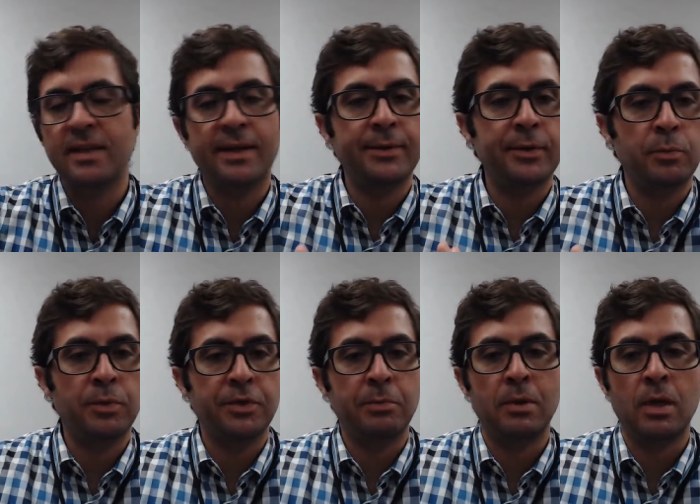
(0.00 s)
I don't know
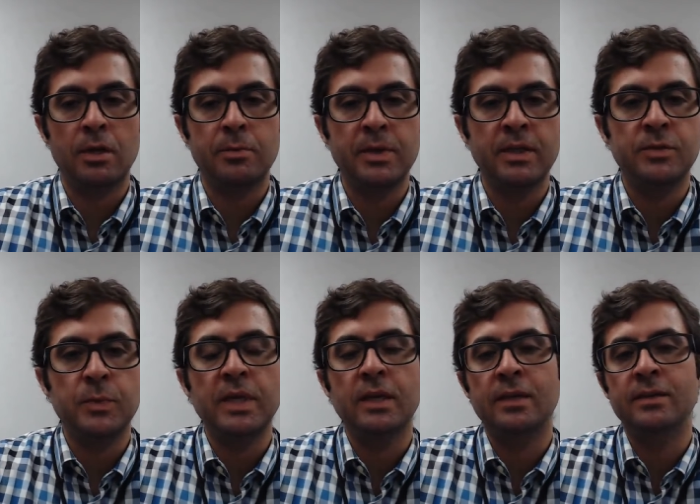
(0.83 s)
about the blog piece
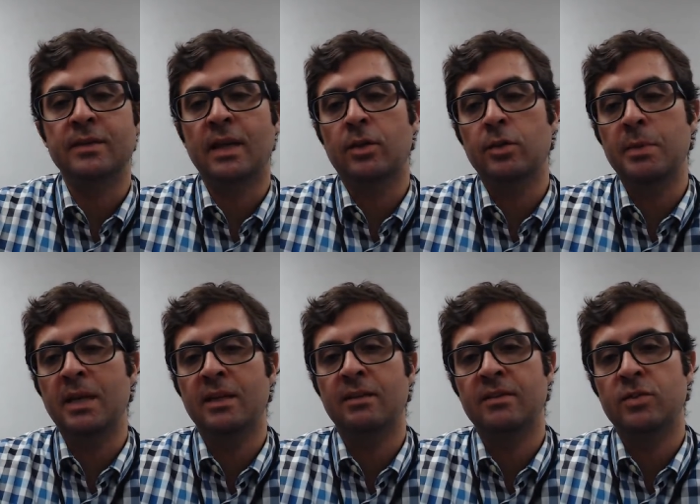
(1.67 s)
because that could be
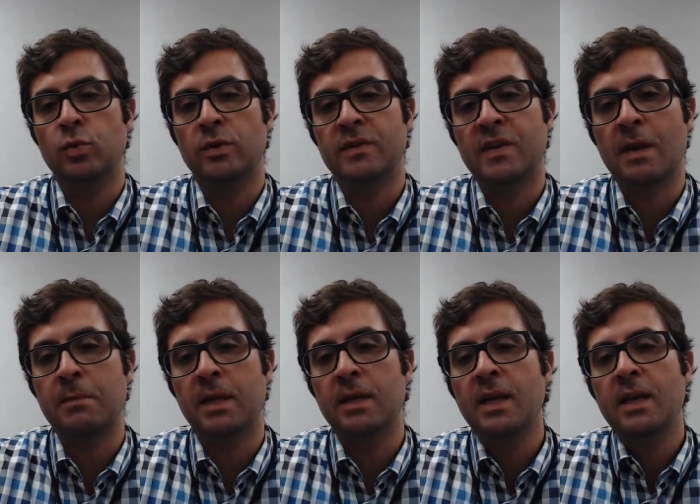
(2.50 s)
an individual
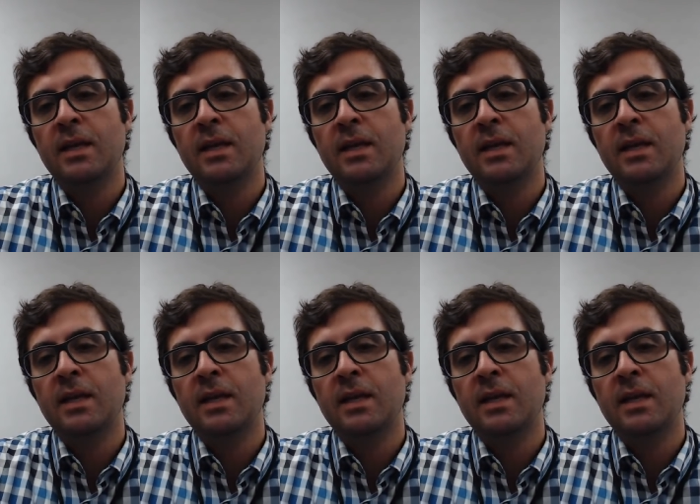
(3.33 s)
assignment